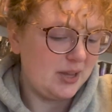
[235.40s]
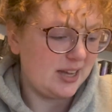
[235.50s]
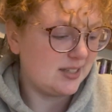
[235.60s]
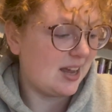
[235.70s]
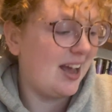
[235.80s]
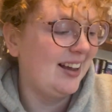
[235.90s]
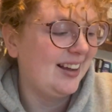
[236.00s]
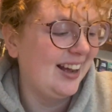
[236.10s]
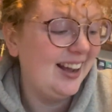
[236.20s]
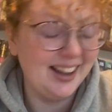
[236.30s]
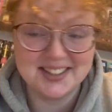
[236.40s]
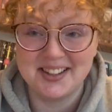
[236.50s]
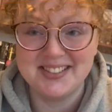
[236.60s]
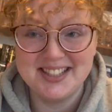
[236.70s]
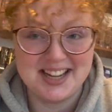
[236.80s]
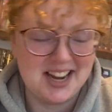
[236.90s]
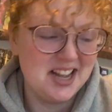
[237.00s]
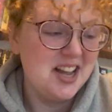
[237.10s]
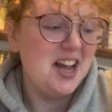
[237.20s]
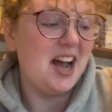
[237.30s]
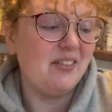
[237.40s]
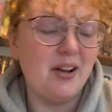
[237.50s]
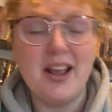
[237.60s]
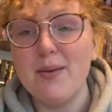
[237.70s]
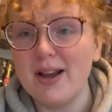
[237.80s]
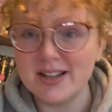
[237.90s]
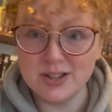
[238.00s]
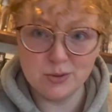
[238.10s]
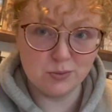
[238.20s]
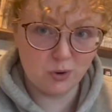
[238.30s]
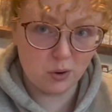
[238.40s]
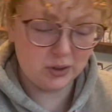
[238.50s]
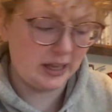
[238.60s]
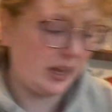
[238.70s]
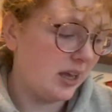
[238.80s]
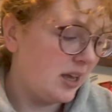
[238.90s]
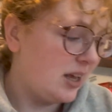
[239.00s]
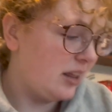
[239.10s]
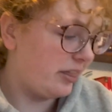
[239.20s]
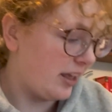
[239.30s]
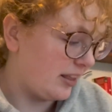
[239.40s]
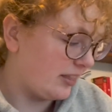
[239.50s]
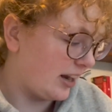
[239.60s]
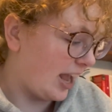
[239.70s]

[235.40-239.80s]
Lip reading: yes, as I was saying, I want to get back to the rolling thing that I